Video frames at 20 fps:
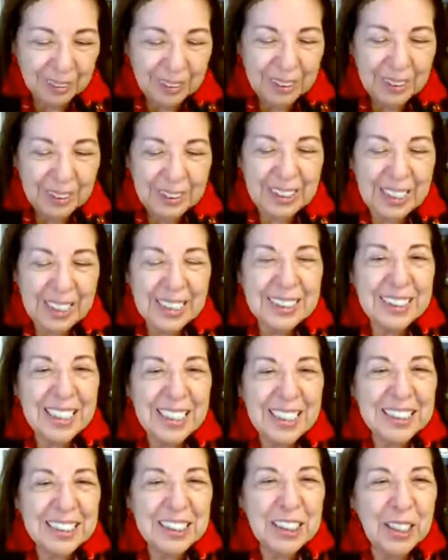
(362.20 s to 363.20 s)

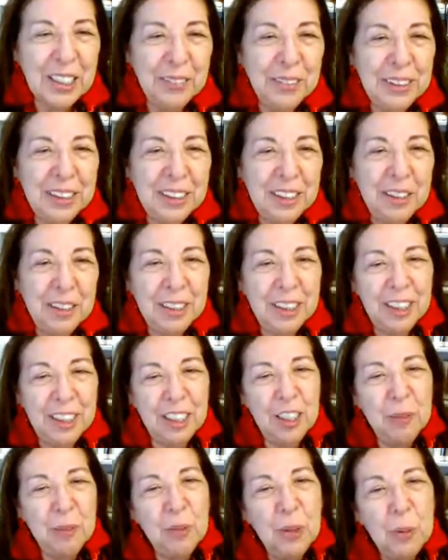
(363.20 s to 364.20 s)
Gracias, Tony,
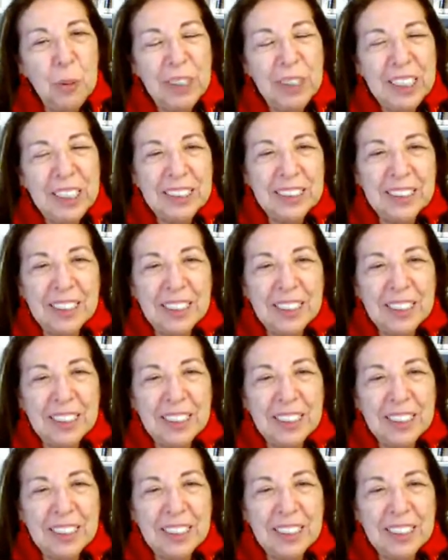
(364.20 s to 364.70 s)
y muy buenas